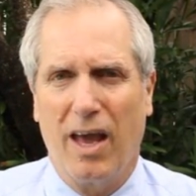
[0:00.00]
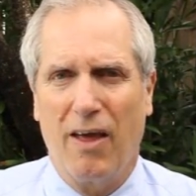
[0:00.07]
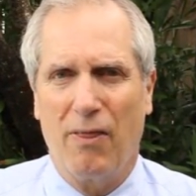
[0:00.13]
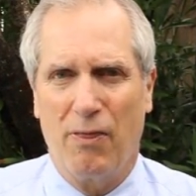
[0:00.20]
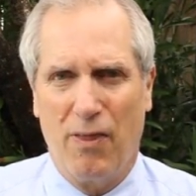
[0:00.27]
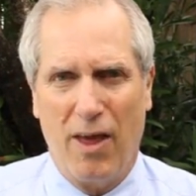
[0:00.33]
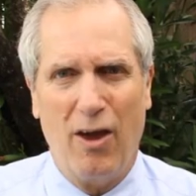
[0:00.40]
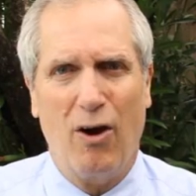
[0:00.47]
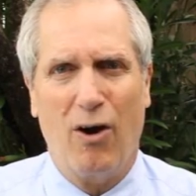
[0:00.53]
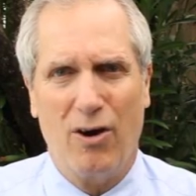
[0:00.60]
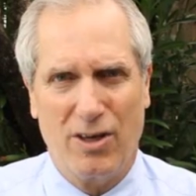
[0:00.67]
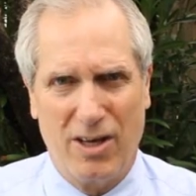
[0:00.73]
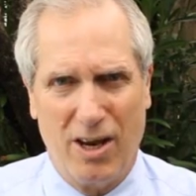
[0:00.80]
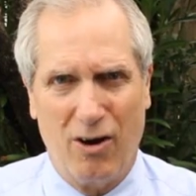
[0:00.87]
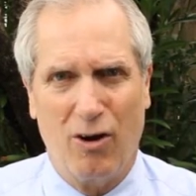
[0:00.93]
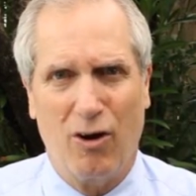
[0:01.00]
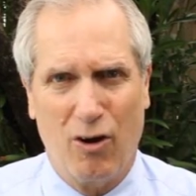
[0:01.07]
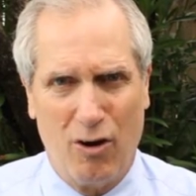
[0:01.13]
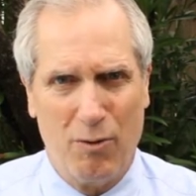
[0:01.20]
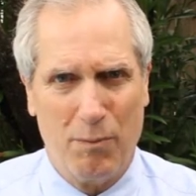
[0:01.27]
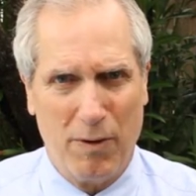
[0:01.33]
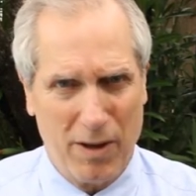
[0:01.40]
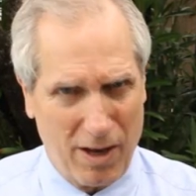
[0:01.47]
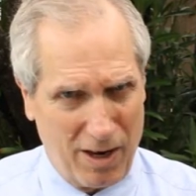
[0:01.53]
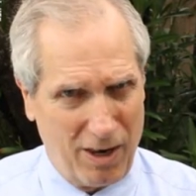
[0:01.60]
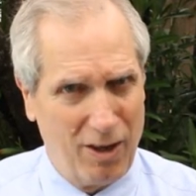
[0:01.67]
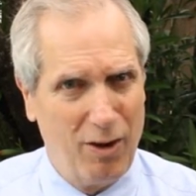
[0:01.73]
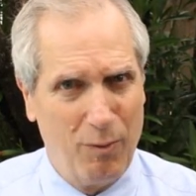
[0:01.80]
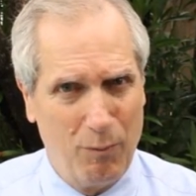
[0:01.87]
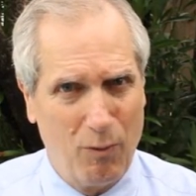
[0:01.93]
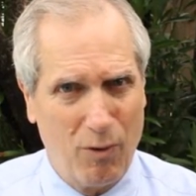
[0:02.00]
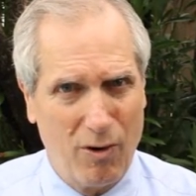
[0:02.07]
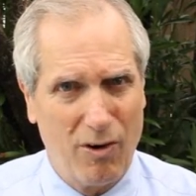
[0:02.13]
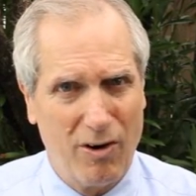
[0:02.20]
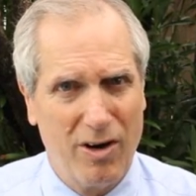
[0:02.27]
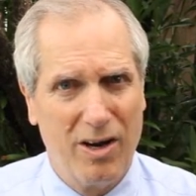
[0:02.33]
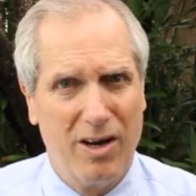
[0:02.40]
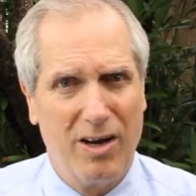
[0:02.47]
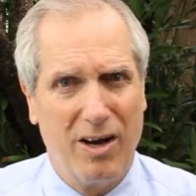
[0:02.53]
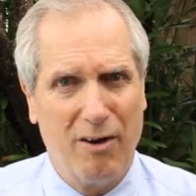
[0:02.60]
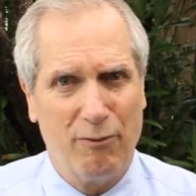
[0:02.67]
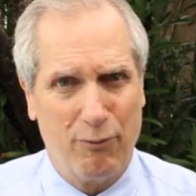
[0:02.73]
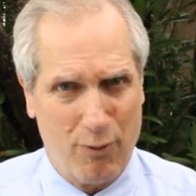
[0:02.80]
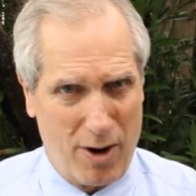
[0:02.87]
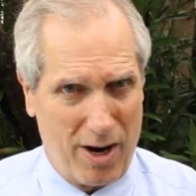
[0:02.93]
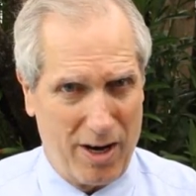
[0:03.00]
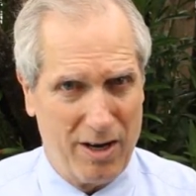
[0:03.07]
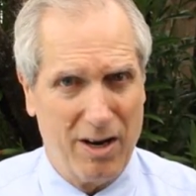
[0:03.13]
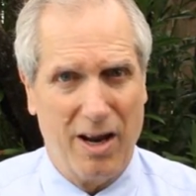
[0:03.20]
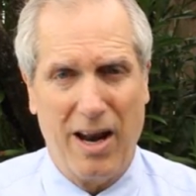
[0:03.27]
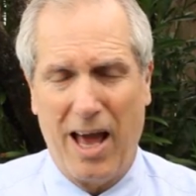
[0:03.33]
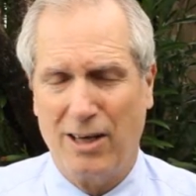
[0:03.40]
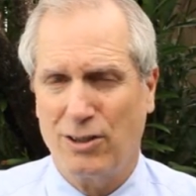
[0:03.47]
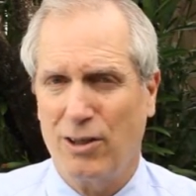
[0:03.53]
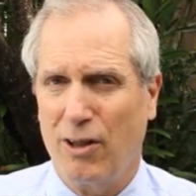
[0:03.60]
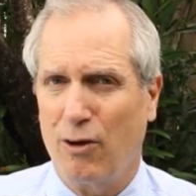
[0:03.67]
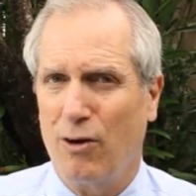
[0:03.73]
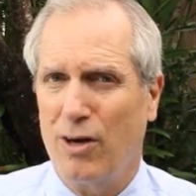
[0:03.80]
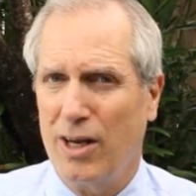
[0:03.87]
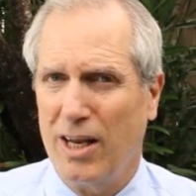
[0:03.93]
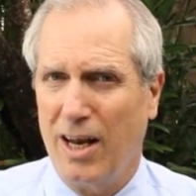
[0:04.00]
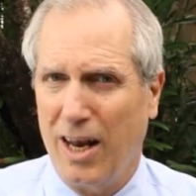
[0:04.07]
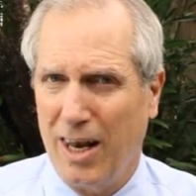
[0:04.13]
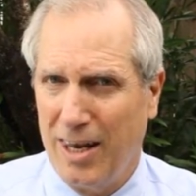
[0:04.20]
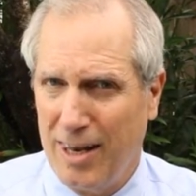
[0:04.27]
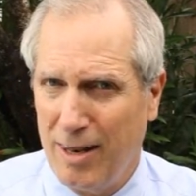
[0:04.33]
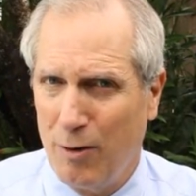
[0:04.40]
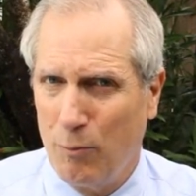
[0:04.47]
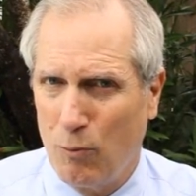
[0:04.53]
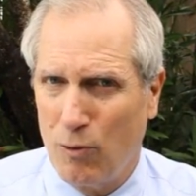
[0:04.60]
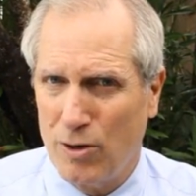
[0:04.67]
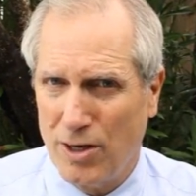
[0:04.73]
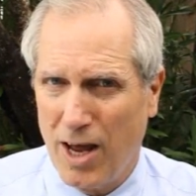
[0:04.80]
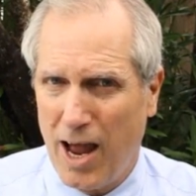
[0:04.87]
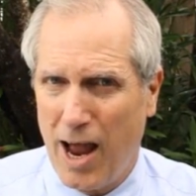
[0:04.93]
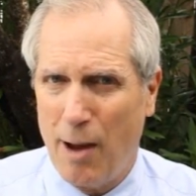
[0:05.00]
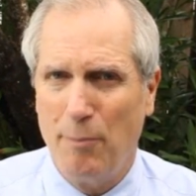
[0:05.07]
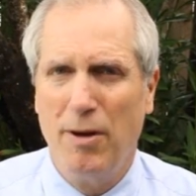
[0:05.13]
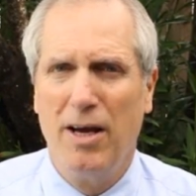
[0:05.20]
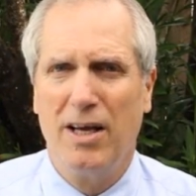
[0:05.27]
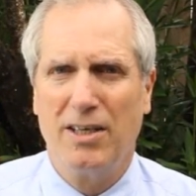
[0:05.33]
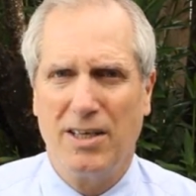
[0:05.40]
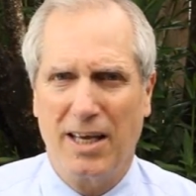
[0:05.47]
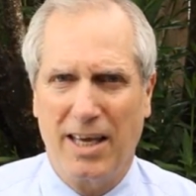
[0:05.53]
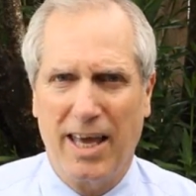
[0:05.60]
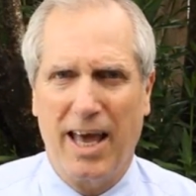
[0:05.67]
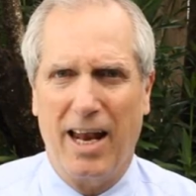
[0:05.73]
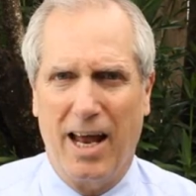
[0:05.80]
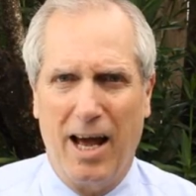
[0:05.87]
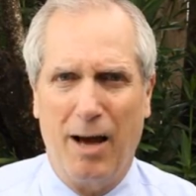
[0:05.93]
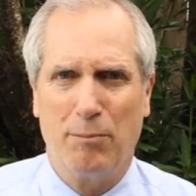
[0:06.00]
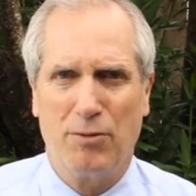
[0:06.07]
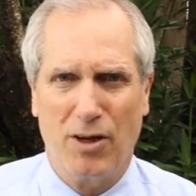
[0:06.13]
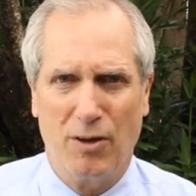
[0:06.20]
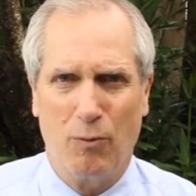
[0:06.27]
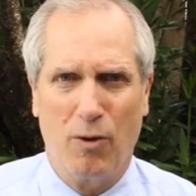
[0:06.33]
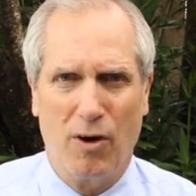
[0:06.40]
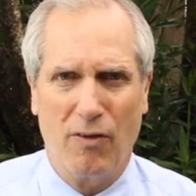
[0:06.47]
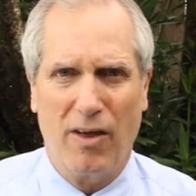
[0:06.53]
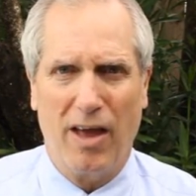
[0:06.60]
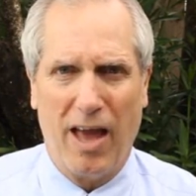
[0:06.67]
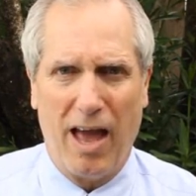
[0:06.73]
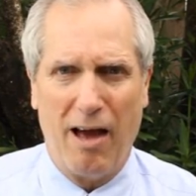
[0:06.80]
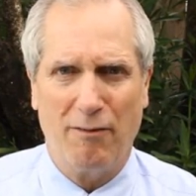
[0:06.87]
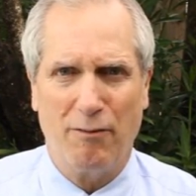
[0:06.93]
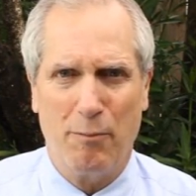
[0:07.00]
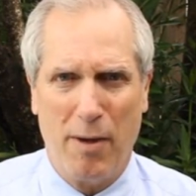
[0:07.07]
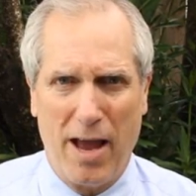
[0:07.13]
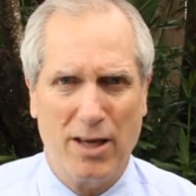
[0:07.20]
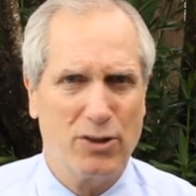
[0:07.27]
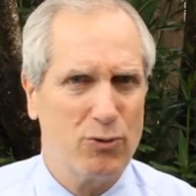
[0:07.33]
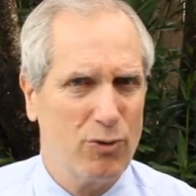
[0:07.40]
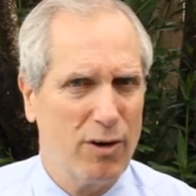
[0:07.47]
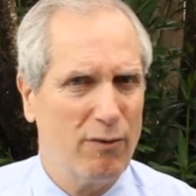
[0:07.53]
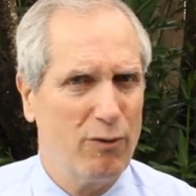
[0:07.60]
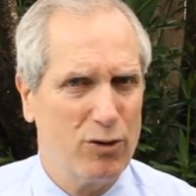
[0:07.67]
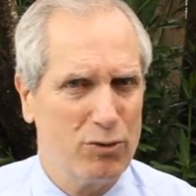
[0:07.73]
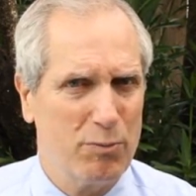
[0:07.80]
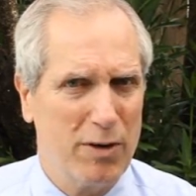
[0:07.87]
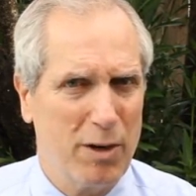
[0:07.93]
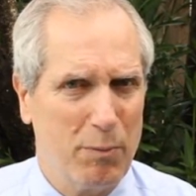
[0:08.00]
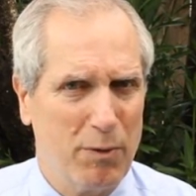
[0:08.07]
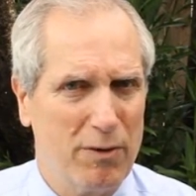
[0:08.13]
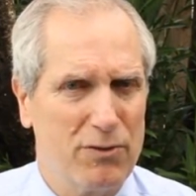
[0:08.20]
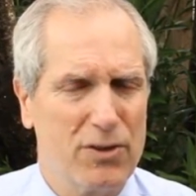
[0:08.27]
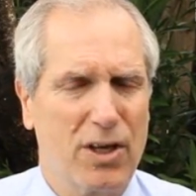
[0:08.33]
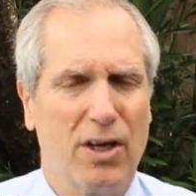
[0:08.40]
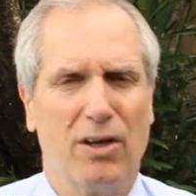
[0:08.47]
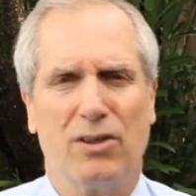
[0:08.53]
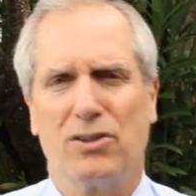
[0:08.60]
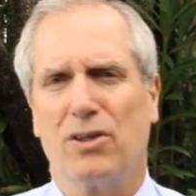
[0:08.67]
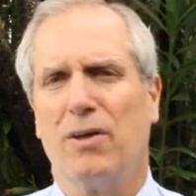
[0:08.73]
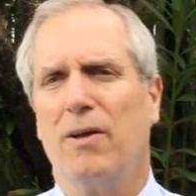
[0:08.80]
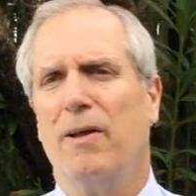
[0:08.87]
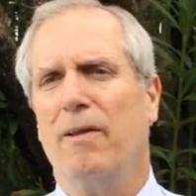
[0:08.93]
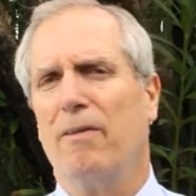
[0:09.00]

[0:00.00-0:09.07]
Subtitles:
And they are going to be a little more afraid, and actually they're going to need a little more time to get up to where they have mastery of those manipulative skills.